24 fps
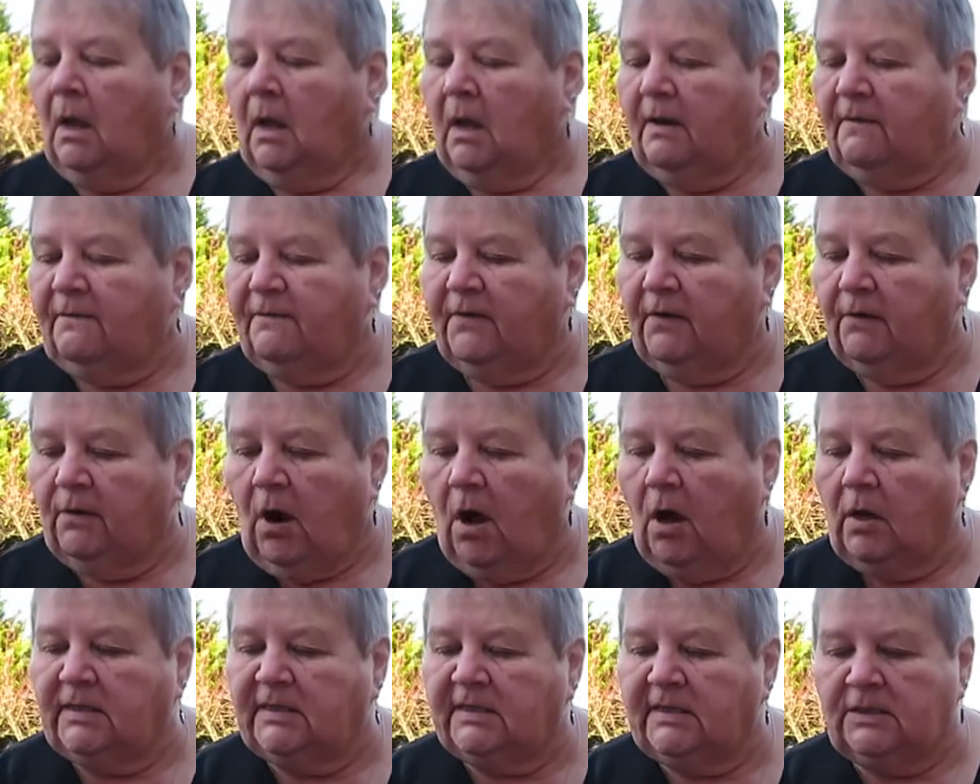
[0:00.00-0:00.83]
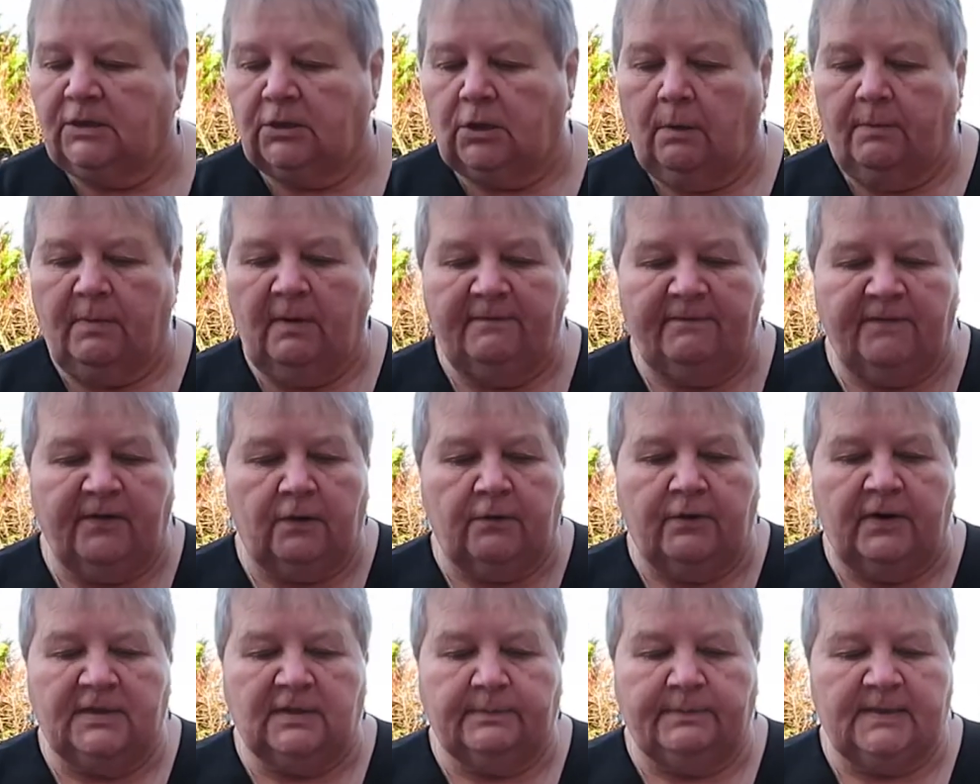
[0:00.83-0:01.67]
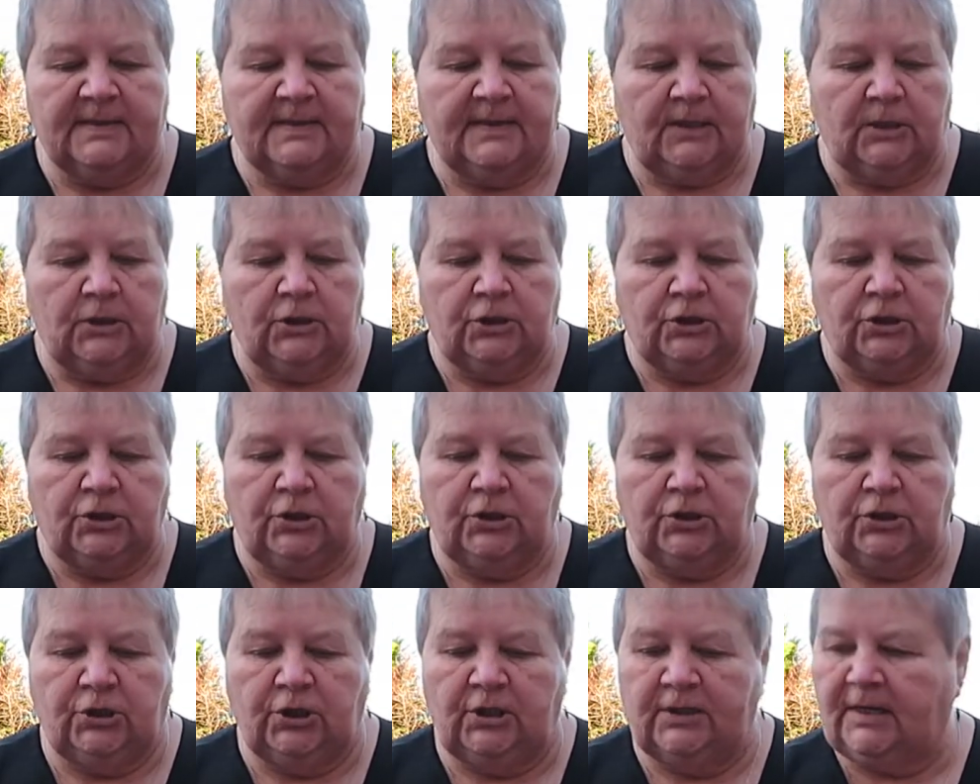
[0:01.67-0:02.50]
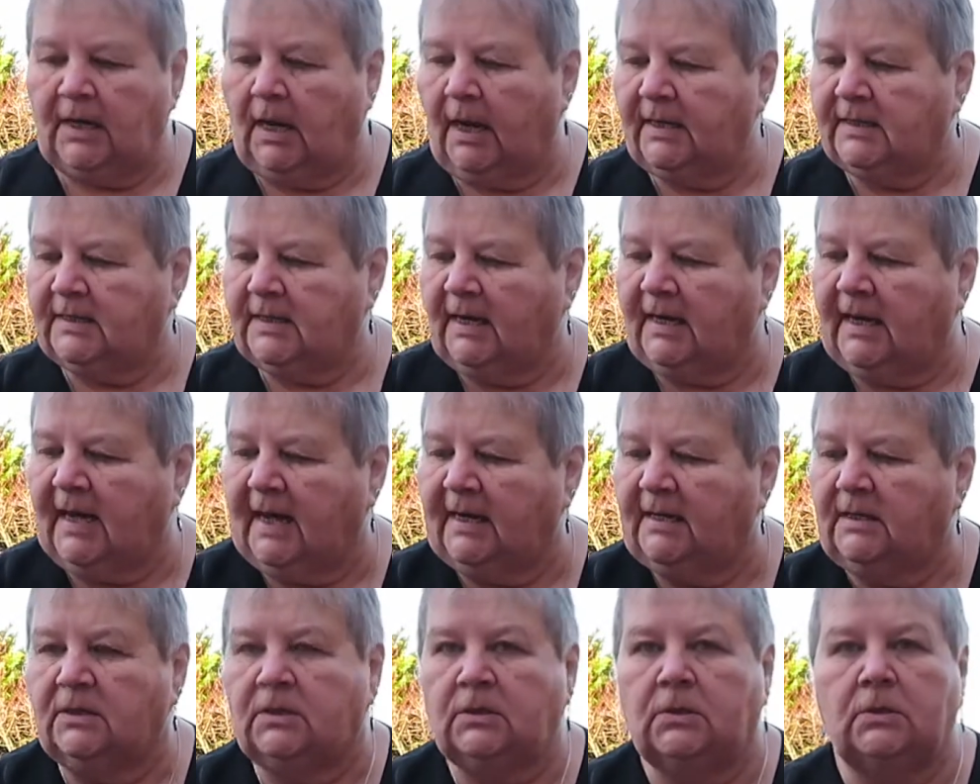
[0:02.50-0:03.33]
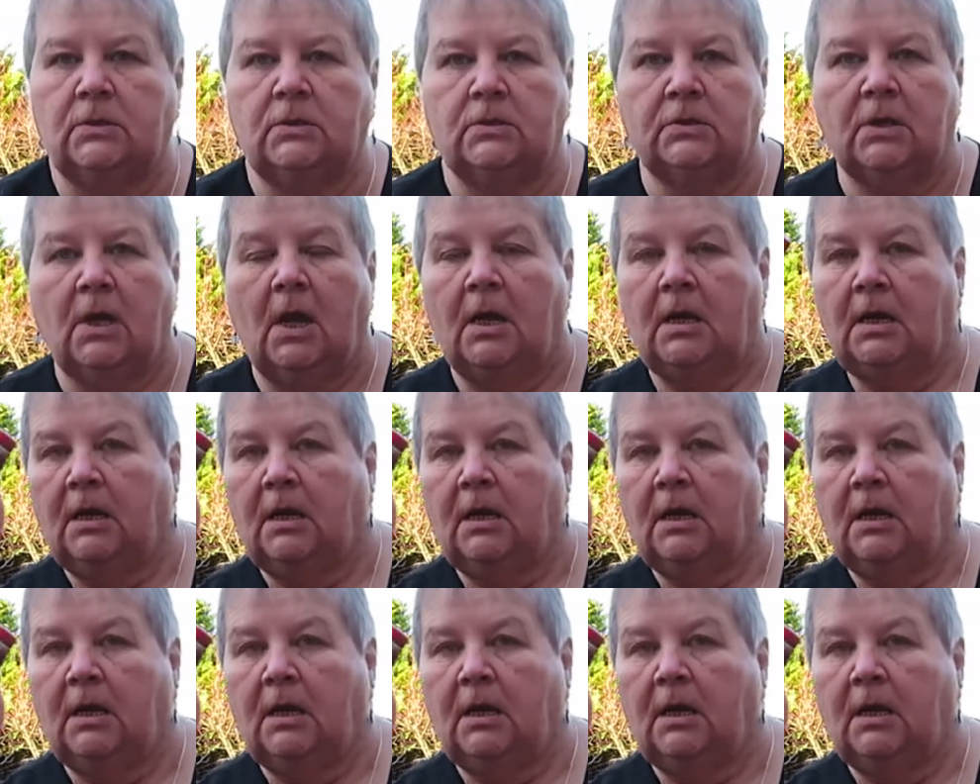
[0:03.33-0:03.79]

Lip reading: if your auntie's coming for Christmas lunch and she likes her candles,